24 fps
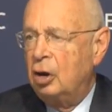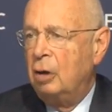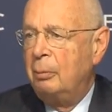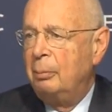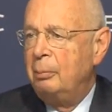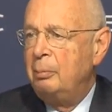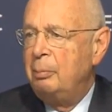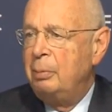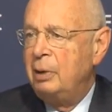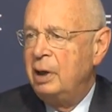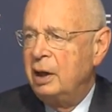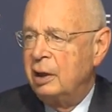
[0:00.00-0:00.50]

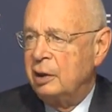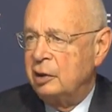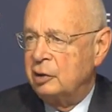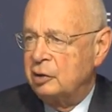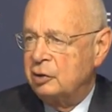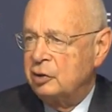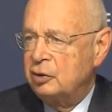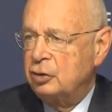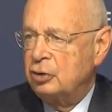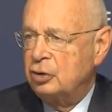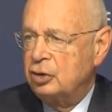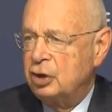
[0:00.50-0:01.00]
And
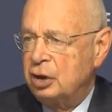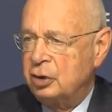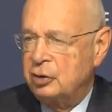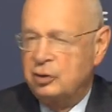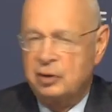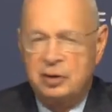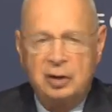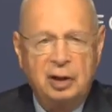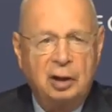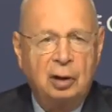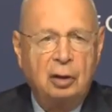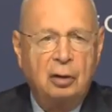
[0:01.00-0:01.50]
uh,
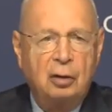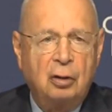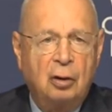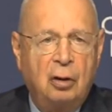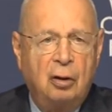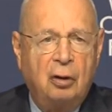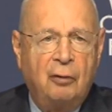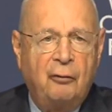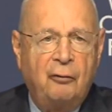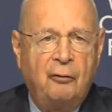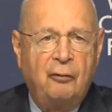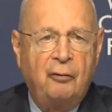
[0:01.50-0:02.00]
maybe we
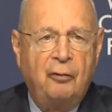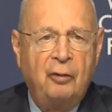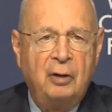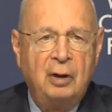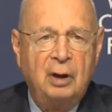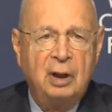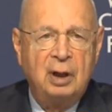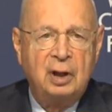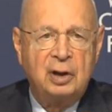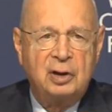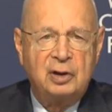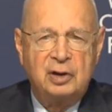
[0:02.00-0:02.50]
might
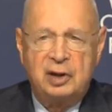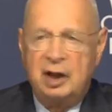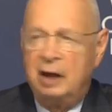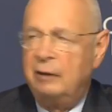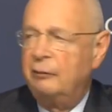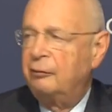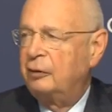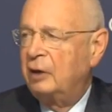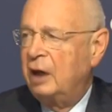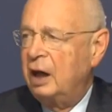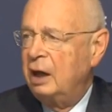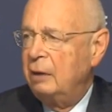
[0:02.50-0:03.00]
one
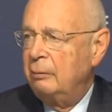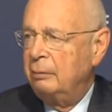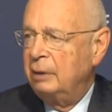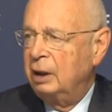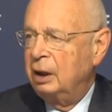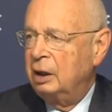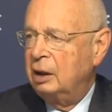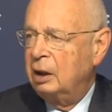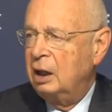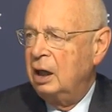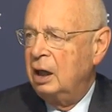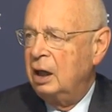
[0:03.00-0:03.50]
day
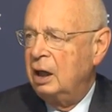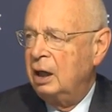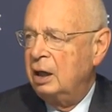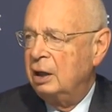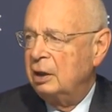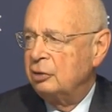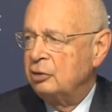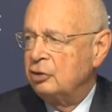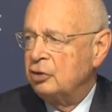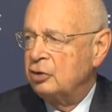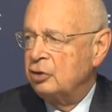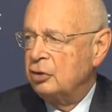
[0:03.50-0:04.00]
have what
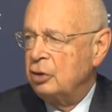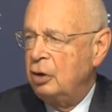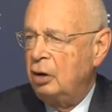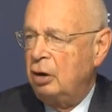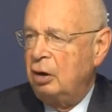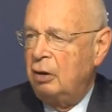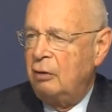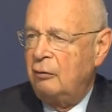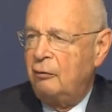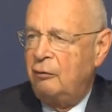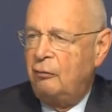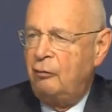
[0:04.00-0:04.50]
we
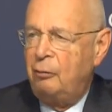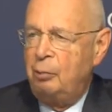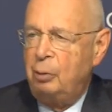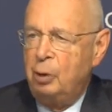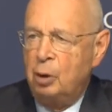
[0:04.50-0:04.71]
deserve.